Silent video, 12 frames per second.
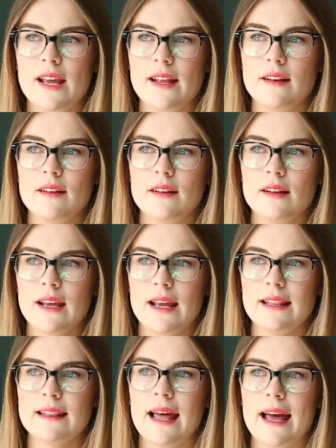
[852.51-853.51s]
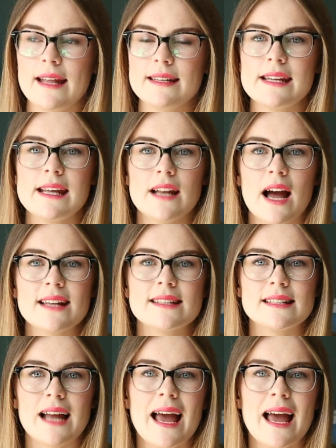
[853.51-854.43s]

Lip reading: inland in Iceland,